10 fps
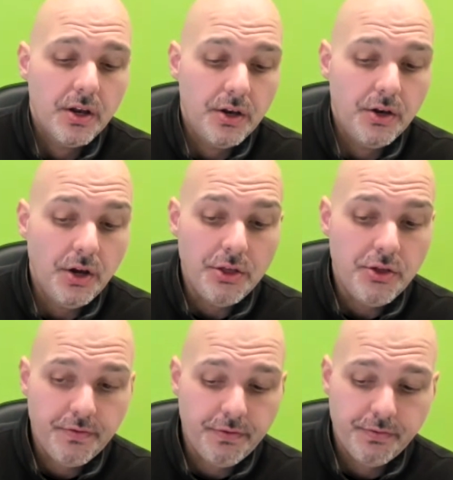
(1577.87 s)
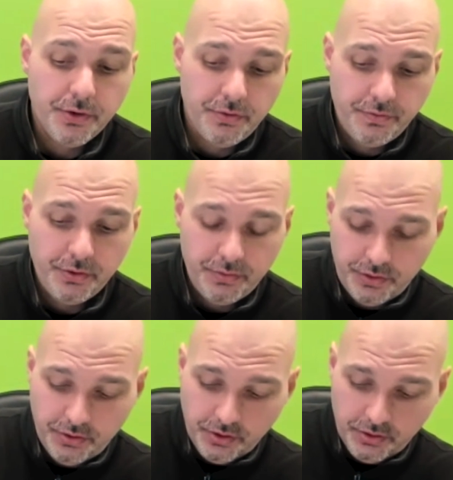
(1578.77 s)
not just for
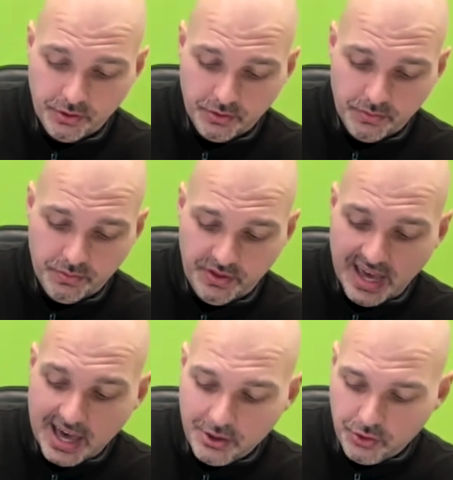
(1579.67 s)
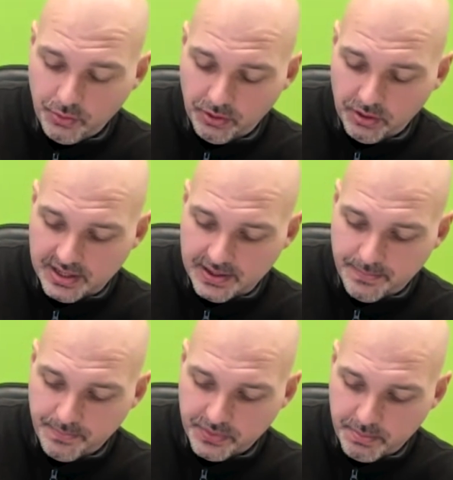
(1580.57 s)
the
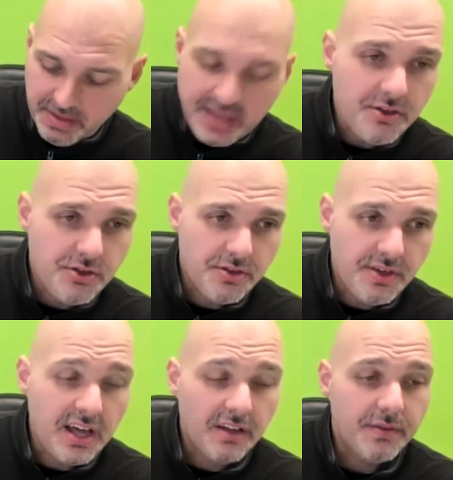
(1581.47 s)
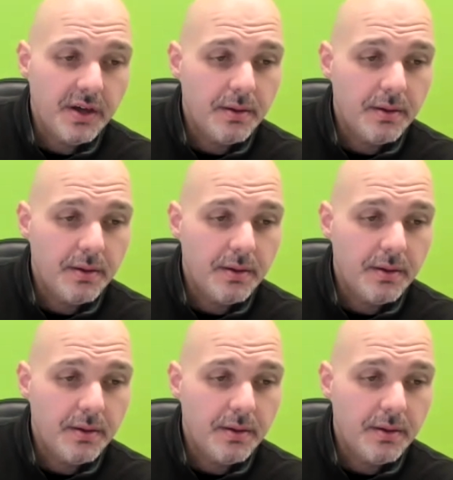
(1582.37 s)
actual message itself,